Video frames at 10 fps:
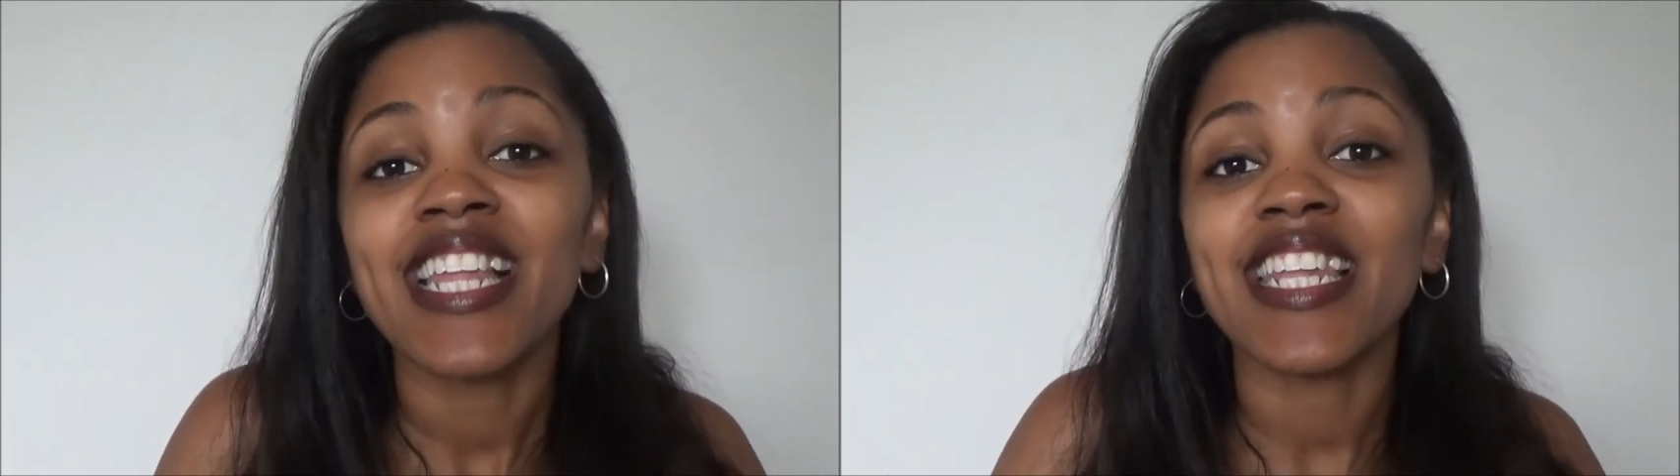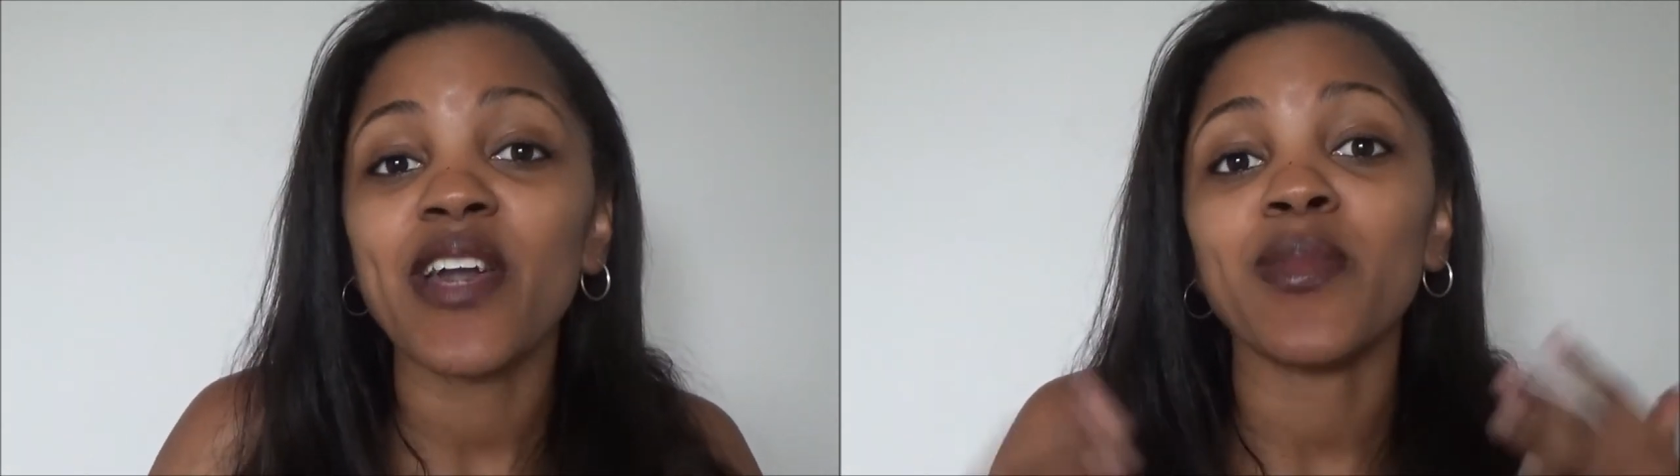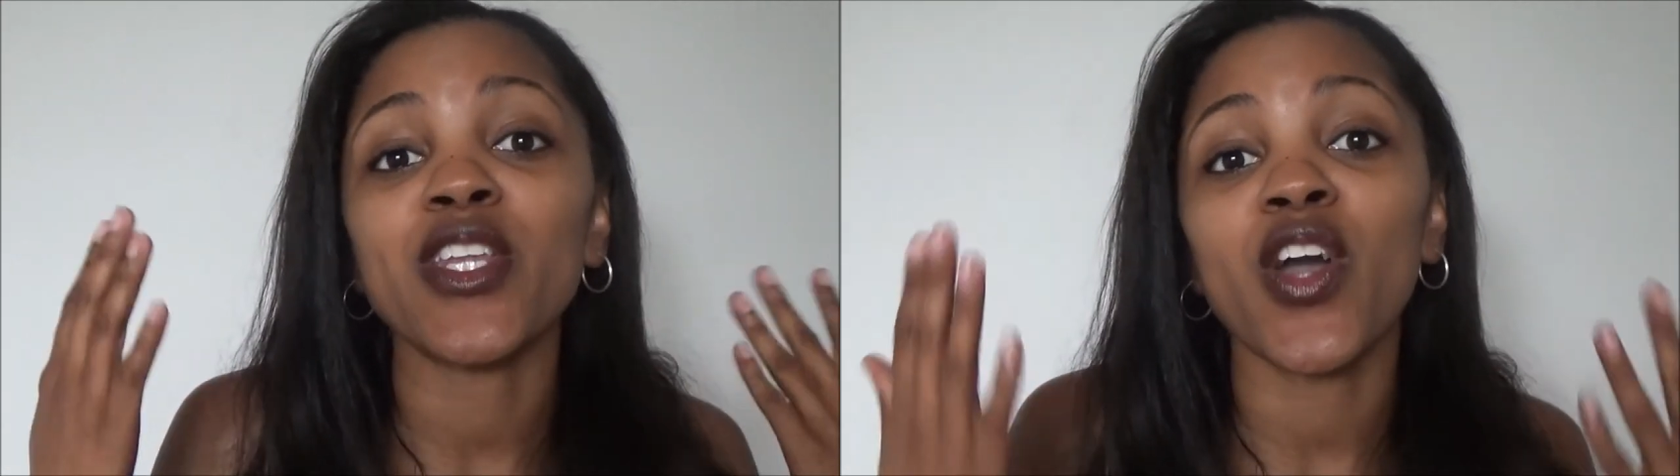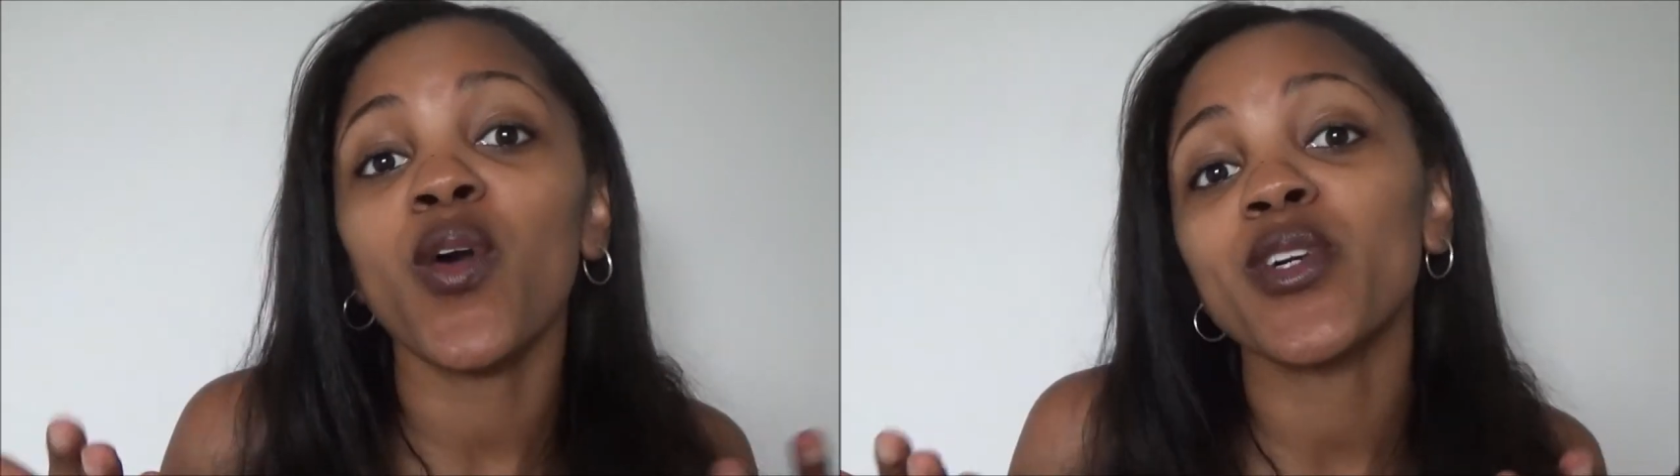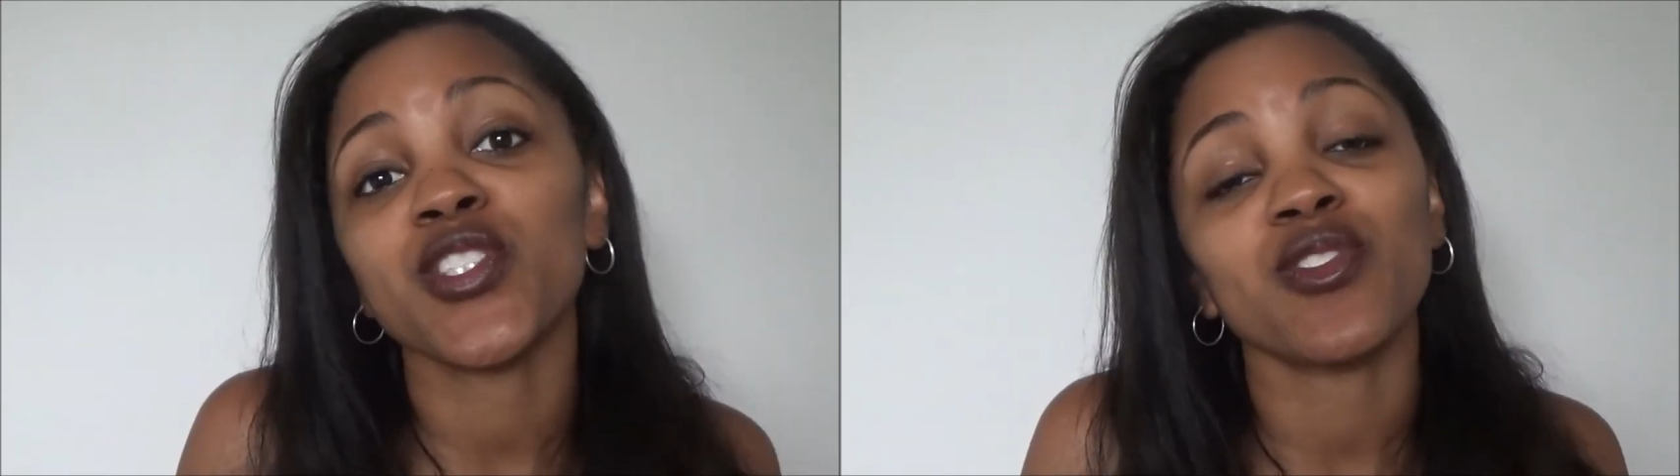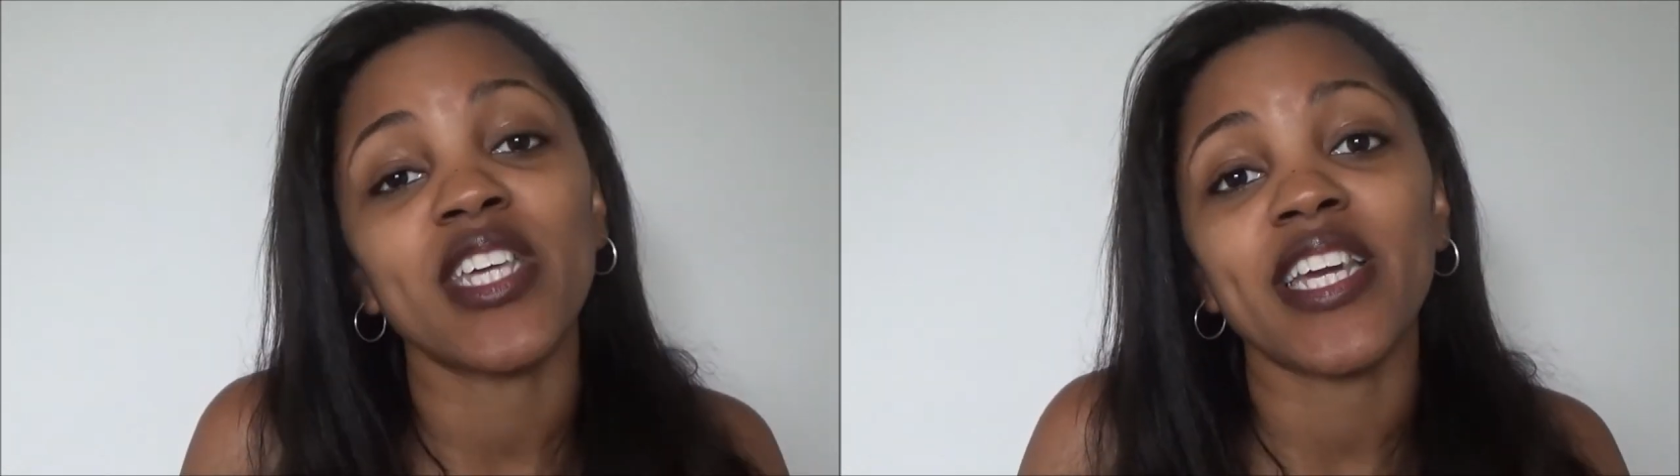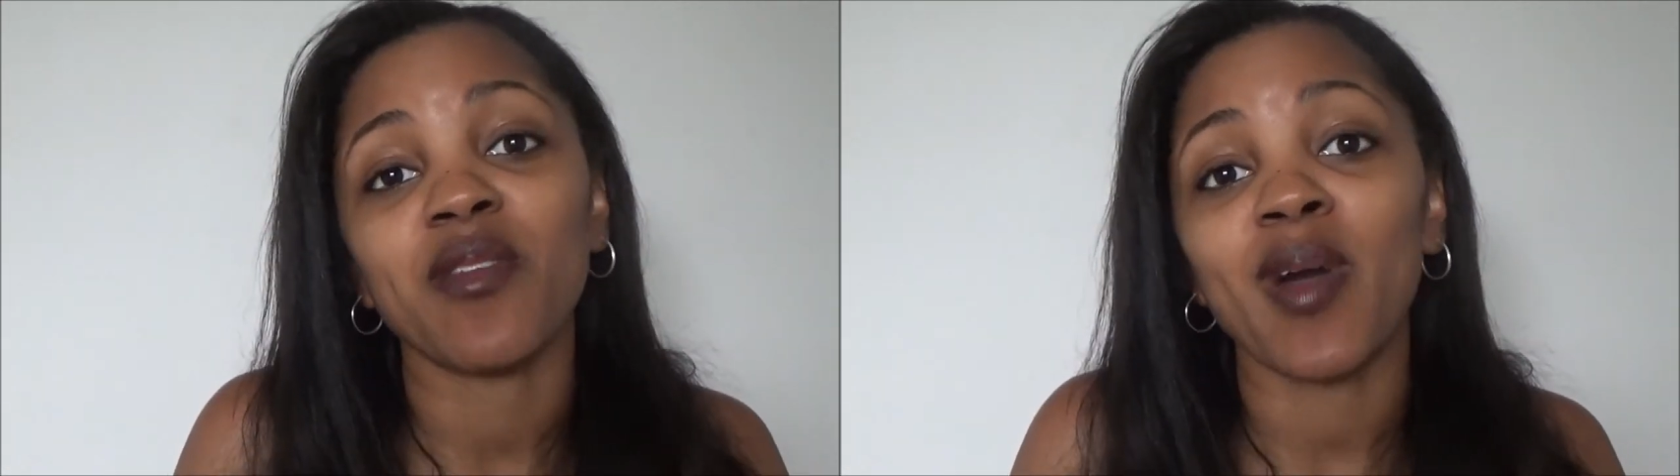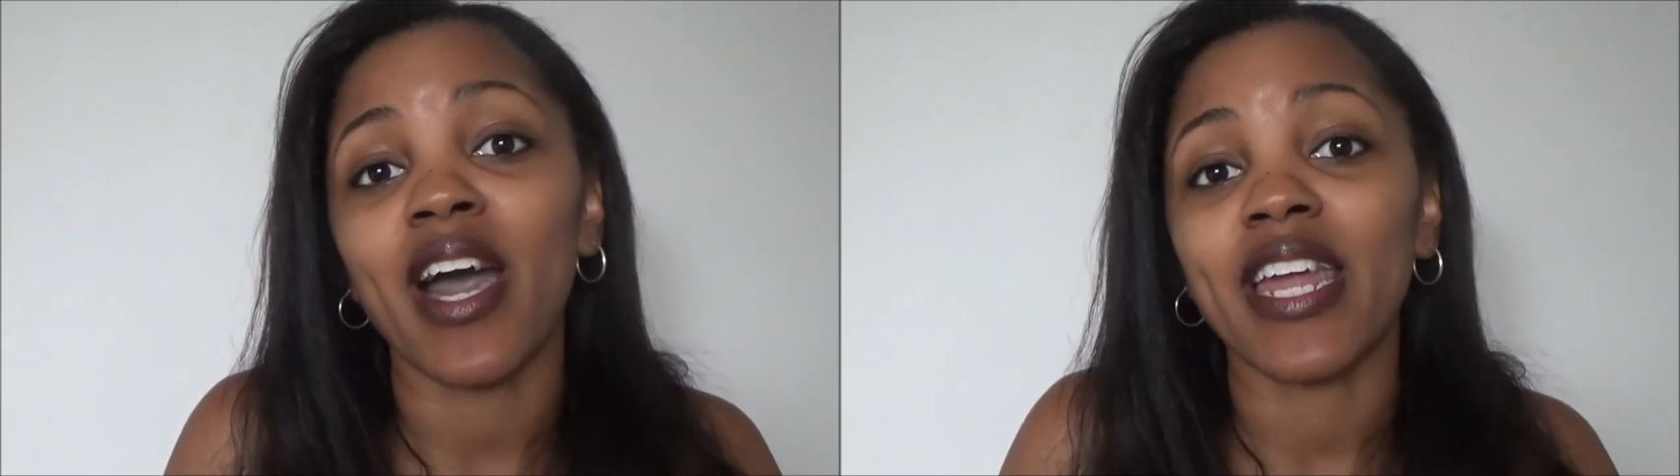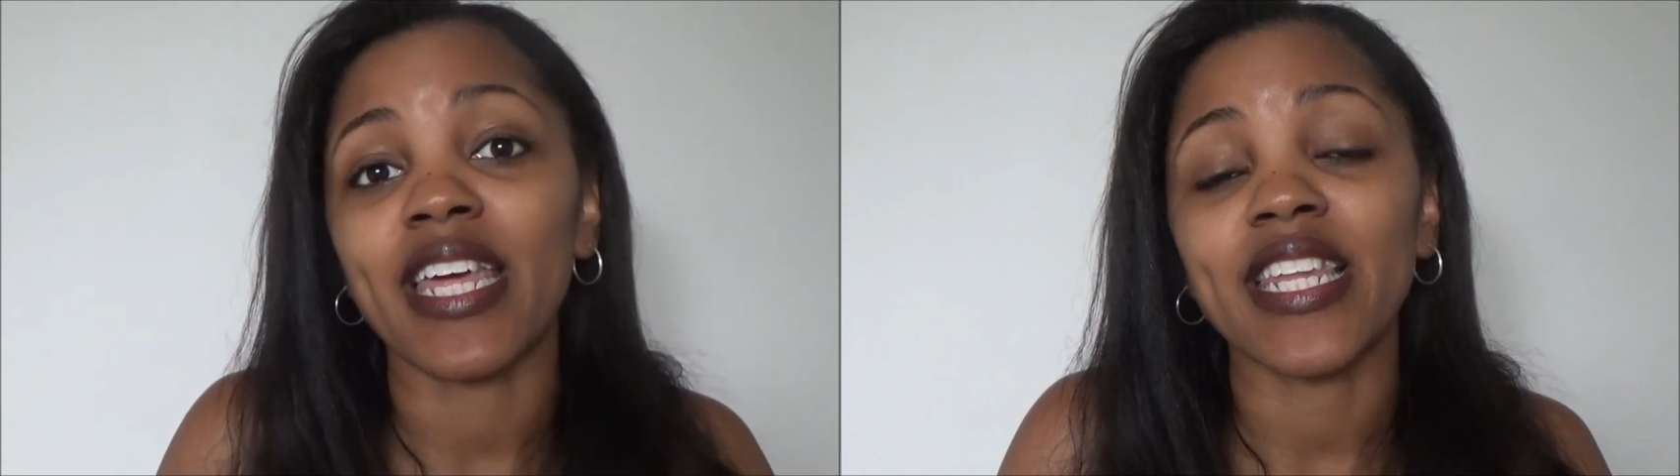Let me know what you think about it.